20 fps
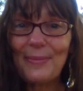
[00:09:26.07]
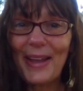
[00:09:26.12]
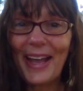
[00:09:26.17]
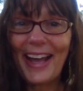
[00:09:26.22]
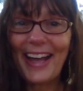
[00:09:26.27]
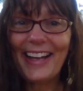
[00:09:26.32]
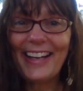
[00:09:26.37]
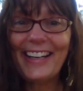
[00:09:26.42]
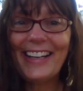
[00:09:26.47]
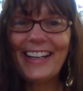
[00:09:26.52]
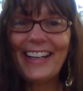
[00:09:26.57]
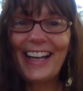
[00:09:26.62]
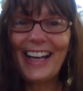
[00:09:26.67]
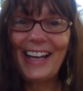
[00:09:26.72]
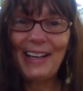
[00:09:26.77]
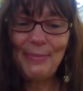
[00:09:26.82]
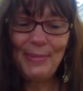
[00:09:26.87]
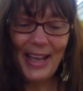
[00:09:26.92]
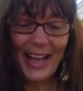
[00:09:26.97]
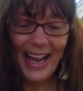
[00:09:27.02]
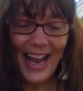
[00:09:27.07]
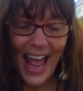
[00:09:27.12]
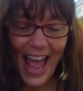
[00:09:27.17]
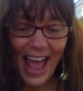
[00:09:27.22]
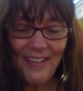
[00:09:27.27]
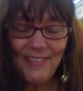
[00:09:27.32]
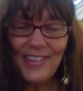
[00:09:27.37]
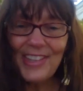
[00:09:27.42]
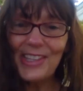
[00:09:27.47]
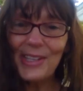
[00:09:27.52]
about
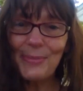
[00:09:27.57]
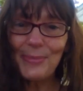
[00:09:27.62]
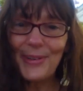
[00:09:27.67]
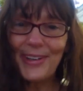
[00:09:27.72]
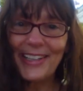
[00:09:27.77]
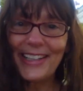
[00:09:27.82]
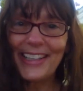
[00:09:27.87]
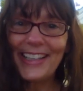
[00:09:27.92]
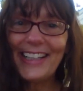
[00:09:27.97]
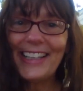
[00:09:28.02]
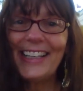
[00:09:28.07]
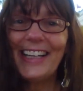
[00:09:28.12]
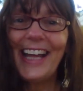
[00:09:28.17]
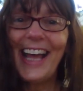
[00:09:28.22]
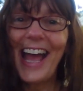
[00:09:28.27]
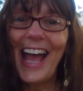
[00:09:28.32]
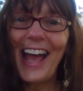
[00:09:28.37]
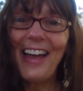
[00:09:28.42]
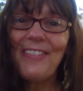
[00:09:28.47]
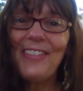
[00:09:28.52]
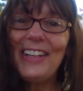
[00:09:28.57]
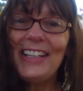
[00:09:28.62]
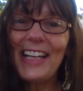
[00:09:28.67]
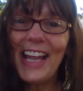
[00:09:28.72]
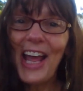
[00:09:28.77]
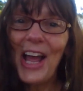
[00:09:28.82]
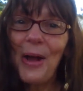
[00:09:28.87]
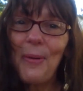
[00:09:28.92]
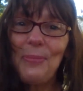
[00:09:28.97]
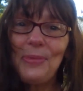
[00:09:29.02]
having the money, having the
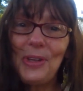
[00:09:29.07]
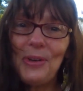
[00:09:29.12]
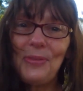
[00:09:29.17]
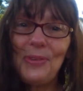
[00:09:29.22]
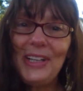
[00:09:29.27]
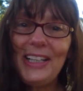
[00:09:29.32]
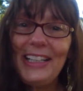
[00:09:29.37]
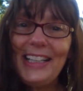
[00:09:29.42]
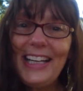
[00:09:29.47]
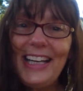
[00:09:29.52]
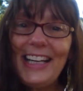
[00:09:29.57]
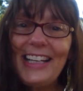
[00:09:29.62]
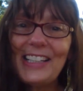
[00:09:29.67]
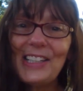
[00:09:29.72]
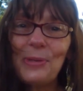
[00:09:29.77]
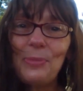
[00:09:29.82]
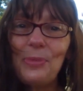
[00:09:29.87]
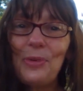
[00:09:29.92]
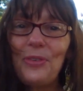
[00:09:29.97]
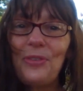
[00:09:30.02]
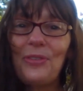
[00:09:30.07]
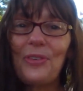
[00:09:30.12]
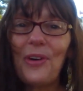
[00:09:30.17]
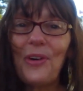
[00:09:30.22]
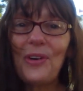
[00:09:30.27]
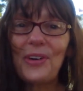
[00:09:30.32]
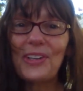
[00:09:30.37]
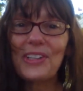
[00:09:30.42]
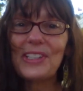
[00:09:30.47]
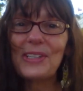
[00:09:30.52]
help that we need to move
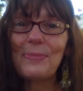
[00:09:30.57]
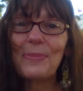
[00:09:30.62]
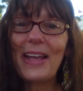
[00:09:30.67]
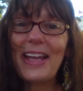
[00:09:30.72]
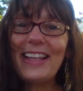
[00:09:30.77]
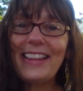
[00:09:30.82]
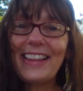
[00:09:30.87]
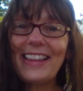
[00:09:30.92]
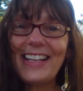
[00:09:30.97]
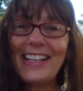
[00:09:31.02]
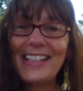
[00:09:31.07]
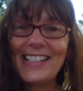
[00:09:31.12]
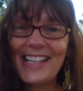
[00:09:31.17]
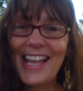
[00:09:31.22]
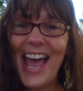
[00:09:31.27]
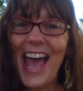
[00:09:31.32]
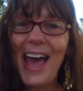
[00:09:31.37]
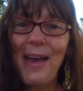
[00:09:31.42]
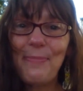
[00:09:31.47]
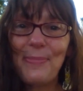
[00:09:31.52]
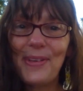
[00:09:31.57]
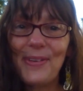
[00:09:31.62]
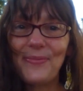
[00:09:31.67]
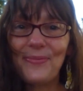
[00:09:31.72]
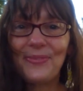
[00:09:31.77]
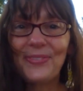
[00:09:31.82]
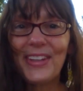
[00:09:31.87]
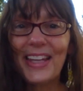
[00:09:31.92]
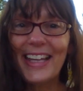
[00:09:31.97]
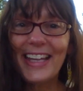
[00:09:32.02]
forward, to make things
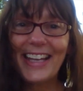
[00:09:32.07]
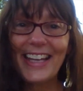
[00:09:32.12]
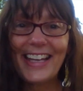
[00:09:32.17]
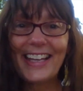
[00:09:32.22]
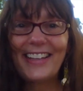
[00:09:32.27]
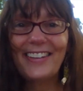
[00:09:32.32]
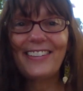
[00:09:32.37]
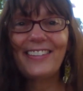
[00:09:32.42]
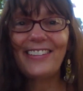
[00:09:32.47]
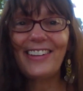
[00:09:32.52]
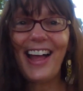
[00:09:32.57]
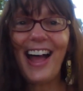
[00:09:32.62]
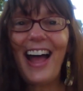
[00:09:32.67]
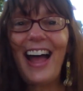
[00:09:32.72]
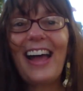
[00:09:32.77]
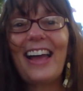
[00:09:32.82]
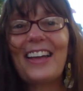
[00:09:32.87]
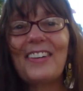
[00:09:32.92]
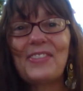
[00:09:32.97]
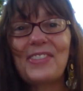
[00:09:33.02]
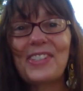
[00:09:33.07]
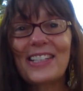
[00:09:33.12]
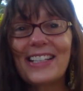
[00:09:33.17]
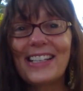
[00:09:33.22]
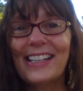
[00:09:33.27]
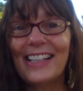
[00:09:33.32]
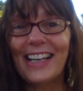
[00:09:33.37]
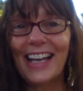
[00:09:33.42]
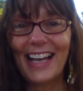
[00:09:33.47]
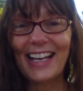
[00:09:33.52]
happen in our lives
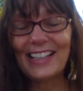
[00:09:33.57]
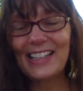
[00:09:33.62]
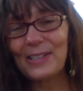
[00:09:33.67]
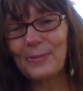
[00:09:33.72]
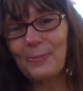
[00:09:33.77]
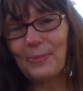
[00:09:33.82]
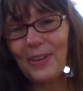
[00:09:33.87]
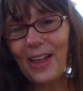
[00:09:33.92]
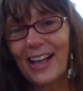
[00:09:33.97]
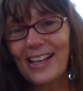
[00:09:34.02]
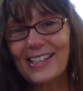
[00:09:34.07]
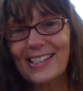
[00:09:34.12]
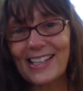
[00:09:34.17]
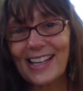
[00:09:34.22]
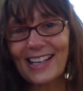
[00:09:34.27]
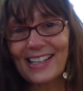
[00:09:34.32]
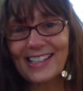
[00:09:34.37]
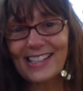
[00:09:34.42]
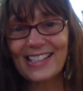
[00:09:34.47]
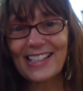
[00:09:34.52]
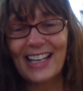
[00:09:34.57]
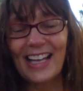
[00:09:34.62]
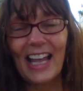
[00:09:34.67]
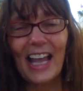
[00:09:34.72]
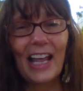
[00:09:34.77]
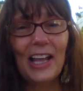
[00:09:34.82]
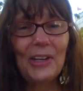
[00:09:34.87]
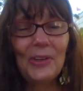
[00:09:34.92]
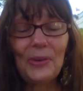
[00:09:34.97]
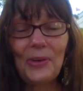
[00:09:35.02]
and to bless us.
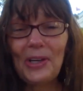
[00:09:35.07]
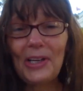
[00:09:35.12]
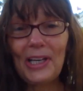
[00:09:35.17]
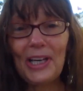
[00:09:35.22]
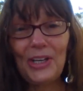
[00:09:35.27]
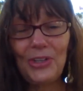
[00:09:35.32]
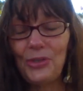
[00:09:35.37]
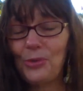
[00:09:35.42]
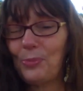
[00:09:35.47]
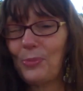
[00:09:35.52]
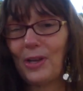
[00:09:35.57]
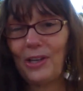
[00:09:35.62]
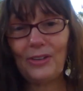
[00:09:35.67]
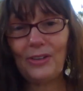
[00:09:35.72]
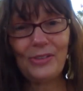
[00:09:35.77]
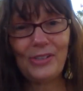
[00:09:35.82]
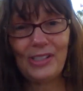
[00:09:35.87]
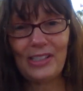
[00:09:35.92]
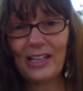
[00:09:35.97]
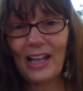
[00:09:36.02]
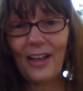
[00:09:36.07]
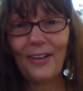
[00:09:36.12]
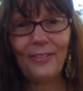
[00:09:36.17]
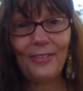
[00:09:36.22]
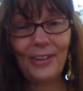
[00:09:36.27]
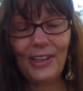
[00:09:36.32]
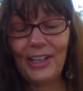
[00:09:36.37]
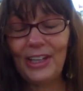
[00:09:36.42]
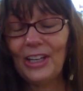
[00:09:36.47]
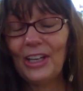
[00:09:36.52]
And Archangel Michael is
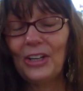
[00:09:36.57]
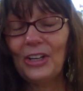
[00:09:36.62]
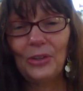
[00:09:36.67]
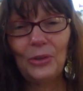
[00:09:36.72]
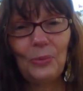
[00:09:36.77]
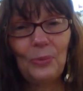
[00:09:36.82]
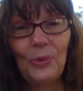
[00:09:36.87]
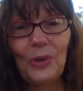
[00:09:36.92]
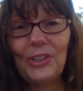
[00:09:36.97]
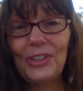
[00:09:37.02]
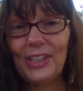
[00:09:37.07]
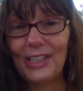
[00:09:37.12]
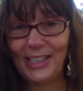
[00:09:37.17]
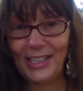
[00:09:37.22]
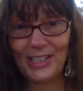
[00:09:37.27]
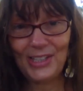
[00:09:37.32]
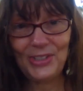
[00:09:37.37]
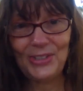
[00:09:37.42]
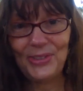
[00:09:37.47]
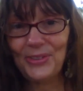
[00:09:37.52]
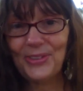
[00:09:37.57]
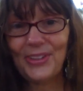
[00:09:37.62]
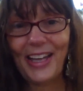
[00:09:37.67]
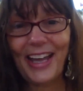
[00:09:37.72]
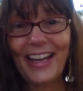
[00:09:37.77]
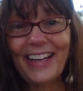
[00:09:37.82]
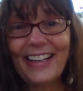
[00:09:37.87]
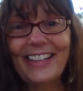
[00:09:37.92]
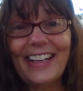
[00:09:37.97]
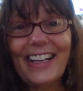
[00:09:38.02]
definitely the one that can do
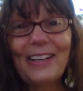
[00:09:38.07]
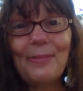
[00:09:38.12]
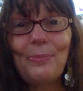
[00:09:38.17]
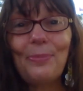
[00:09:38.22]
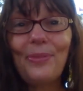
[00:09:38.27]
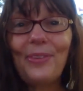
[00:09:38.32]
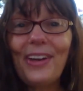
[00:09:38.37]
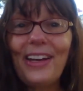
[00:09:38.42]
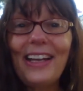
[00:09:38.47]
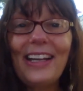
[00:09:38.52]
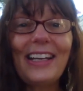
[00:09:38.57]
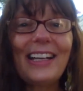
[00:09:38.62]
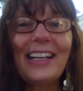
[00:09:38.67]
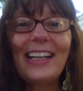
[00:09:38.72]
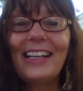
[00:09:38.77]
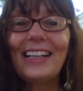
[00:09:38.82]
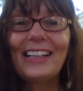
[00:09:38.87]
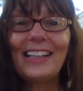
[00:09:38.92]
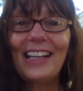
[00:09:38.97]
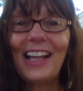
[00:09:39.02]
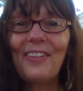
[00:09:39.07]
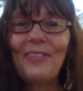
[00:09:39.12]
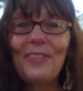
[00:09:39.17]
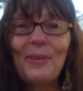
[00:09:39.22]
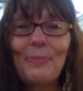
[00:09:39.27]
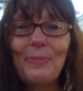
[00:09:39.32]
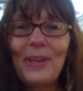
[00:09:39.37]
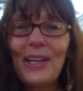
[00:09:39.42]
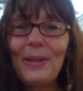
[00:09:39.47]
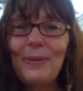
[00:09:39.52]
that and bring
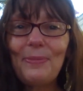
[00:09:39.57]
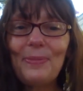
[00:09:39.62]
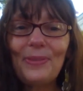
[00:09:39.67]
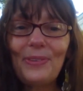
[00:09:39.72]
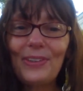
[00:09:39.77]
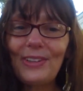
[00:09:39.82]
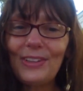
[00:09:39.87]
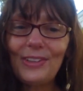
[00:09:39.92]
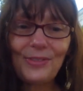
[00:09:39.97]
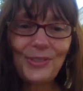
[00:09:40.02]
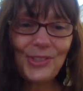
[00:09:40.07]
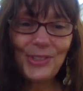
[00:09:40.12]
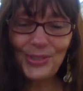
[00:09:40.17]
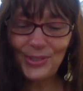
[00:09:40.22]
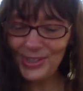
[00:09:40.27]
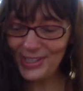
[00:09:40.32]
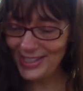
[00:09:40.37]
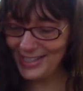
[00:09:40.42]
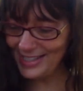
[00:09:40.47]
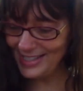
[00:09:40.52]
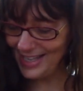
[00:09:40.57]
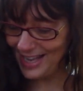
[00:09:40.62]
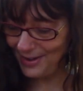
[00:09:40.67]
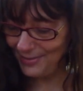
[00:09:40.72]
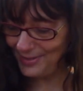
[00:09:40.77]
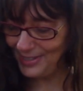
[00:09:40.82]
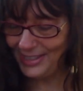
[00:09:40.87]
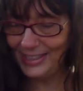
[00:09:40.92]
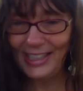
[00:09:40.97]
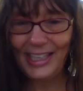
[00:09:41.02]
loving people and the resources that
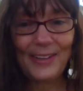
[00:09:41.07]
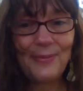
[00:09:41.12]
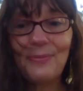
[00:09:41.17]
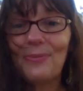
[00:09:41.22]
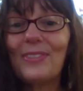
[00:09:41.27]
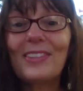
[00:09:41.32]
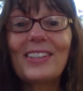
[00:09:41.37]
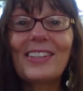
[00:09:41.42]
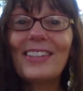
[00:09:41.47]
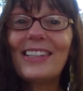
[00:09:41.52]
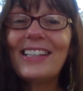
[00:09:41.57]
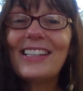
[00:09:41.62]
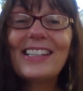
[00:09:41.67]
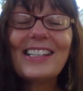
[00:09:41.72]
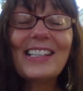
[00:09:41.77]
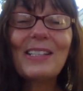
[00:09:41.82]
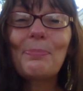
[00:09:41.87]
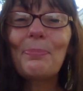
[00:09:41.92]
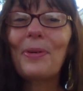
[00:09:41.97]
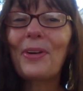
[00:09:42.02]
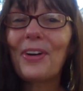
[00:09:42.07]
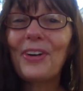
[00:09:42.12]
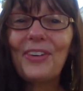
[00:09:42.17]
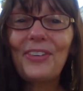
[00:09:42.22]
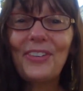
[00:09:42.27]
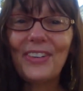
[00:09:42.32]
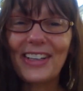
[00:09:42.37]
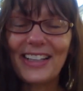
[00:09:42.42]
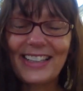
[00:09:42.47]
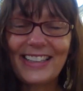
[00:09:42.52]
we need. So this is
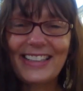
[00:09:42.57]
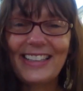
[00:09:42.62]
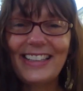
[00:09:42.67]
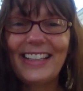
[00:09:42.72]
perfect.